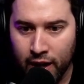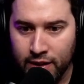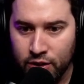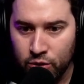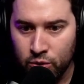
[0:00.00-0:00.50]

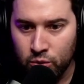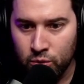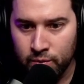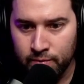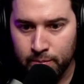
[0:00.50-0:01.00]
to
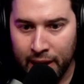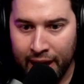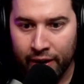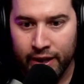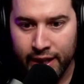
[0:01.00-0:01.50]

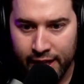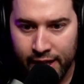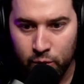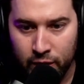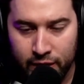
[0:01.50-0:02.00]
parody
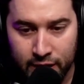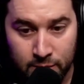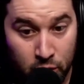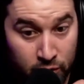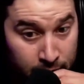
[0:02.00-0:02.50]
it with this
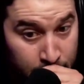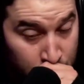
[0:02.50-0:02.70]
movie.